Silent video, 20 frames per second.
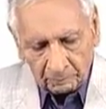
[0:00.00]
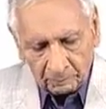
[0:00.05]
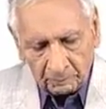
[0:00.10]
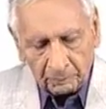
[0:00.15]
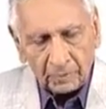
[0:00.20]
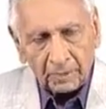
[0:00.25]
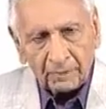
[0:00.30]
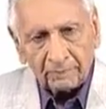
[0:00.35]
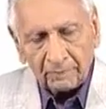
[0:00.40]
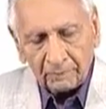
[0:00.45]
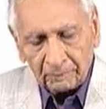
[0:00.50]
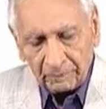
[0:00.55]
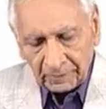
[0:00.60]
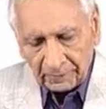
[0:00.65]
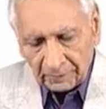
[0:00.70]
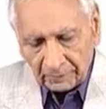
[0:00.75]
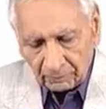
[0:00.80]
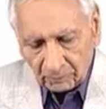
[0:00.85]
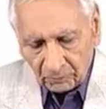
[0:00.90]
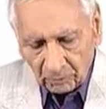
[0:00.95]
probably
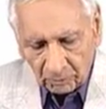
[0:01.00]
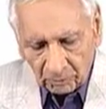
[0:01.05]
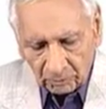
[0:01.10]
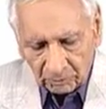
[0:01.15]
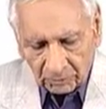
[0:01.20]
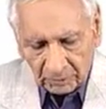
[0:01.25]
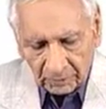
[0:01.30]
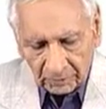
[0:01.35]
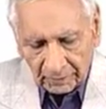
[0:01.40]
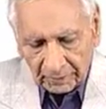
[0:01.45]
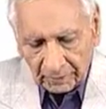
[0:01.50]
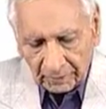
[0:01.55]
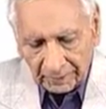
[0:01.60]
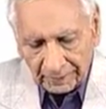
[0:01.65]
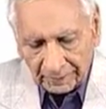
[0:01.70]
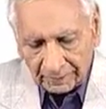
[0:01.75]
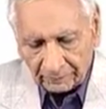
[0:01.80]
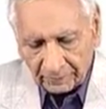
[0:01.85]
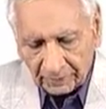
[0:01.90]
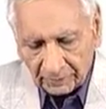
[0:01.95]
the most
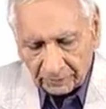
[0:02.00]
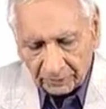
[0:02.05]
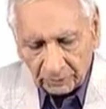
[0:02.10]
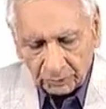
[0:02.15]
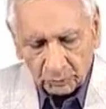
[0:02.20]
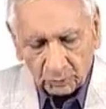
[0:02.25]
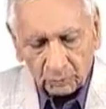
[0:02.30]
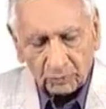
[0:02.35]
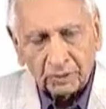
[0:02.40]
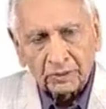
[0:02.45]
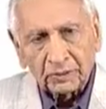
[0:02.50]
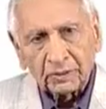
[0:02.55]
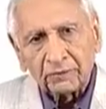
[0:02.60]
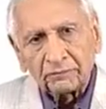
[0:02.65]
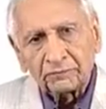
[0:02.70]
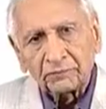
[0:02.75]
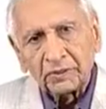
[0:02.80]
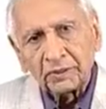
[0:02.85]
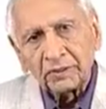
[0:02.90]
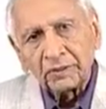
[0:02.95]
elementary unit of
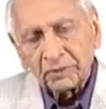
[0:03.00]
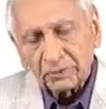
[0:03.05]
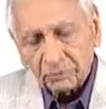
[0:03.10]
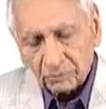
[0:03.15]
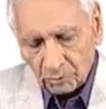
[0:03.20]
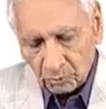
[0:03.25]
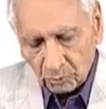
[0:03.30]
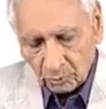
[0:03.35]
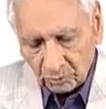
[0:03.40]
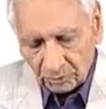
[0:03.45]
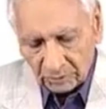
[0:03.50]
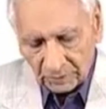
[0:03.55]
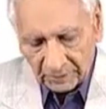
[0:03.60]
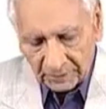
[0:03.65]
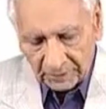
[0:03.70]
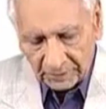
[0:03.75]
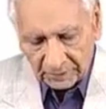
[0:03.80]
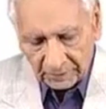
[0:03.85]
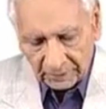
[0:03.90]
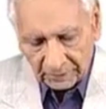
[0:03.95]
the social
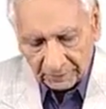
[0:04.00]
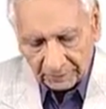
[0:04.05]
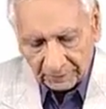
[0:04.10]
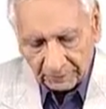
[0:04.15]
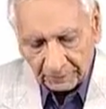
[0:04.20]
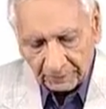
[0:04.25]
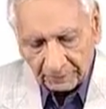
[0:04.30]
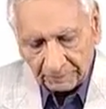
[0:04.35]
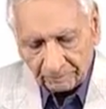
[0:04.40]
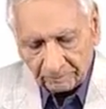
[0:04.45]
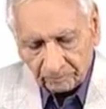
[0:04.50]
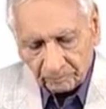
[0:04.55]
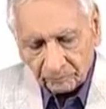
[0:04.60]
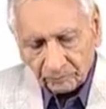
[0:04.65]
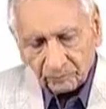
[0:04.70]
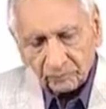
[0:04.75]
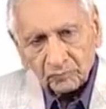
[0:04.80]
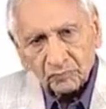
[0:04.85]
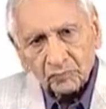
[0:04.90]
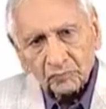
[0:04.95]
structure.
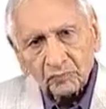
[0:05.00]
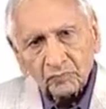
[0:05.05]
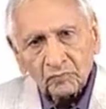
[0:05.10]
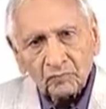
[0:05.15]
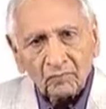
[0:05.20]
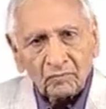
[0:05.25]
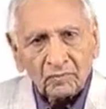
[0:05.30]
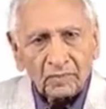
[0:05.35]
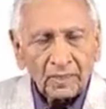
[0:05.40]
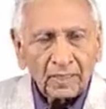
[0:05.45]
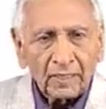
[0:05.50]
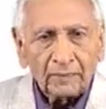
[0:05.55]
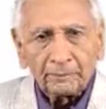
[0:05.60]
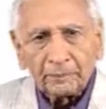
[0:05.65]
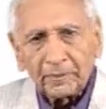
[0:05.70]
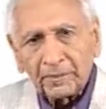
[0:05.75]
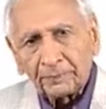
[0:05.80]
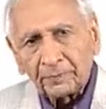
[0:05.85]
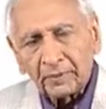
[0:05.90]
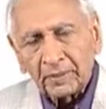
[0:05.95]
And
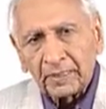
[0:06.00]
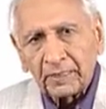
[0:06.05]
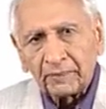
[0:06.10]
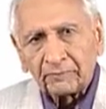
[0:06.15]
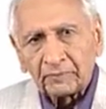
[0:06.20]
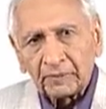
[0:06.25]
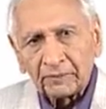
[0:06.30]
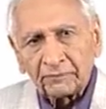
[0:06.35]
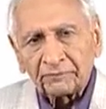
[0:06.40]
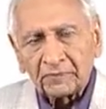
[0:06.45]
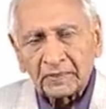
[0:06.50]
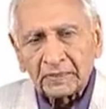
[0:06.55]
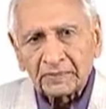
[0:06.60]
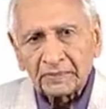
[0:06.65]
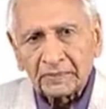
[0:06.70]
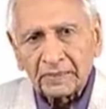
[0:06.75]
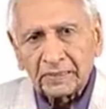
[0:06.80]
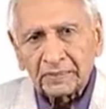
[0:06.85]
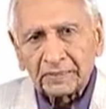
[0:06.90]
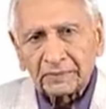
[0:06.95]
people have different
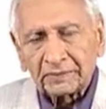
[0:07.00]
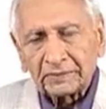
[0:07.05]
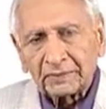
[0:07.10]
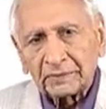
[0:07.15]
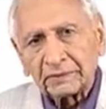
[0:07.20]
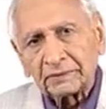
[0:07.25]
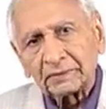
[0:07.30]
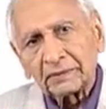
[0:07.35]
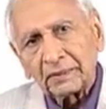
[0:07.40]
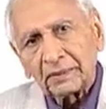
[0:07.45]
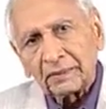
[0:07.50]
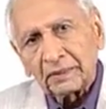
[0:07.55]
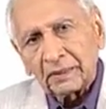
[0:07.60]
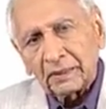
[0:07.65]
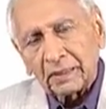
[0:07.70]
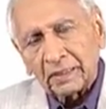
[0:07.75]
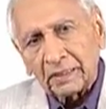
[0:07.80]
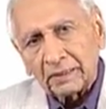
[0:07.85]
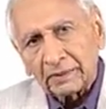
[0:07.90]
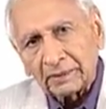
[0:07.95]
statuses,
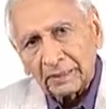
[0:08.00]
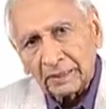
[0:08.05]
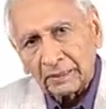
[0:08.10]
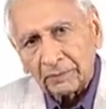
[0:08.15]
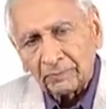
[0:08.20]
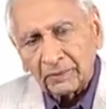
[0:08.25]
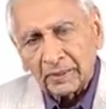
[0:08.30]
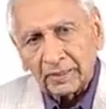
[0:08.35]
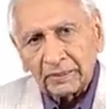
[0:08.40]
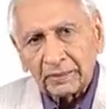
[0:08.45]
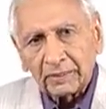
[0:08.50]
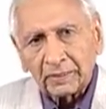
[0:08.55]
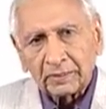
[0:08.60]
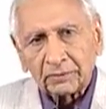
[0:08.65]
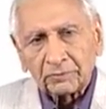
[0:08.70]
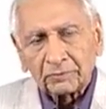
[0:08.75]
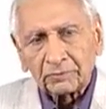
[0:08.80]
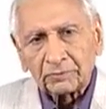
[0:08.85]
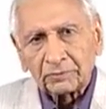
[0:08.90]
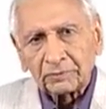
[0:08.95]
and thereby I
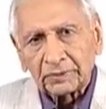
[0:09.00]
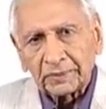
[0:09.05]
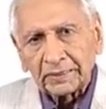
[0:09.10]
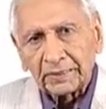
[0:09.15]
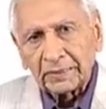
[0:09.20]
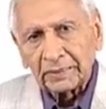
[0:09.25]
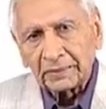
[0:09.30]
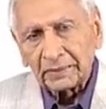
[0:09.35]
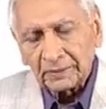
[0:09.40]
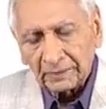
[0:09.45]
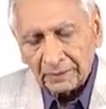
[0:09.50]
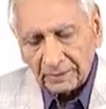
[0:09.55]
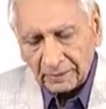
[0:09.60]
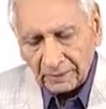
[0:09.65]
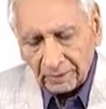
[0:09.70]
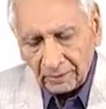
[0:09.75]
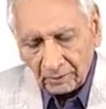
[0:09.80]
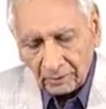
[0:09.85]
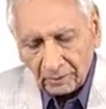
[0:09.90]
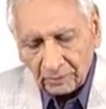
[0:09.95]
could say they
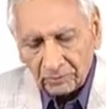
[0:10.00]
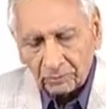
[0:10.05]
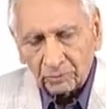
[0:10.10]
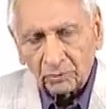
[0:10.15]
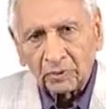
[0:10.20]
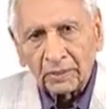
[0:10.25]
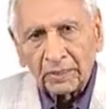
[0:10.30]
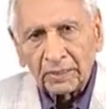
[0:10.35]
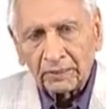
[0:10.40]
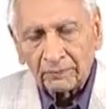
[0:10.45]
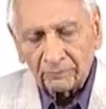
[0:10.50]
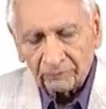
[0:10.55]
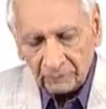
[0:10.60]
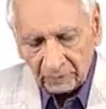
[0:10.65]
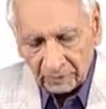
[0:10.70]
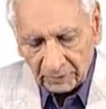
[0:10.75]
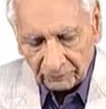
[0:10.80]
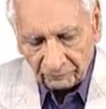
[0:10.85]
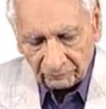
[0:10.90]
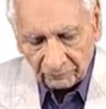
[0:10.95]
also have
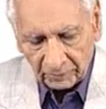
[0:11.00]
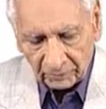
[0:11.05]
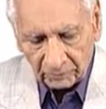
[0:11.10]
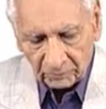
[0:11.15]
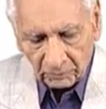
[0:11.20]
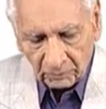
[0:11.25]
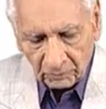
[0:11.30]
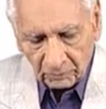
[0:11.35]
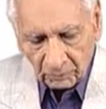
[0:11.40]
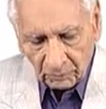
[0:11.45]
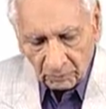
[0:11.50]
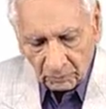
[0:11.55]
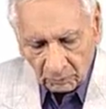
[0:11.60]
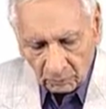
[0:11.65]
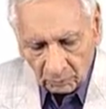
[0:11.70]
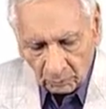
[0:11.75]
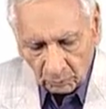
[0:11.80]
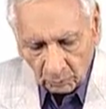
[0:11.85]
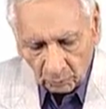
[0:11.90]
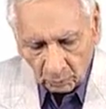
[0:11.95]
different
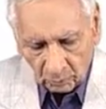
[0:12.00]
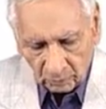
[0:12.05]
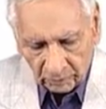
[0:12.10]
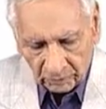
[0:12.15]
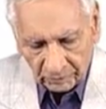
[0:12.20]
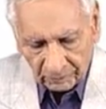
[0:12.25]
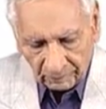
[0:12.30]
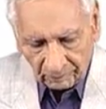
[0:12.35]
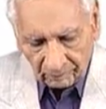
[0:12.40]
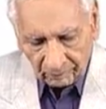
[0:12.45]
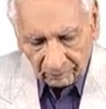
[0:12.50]
roles.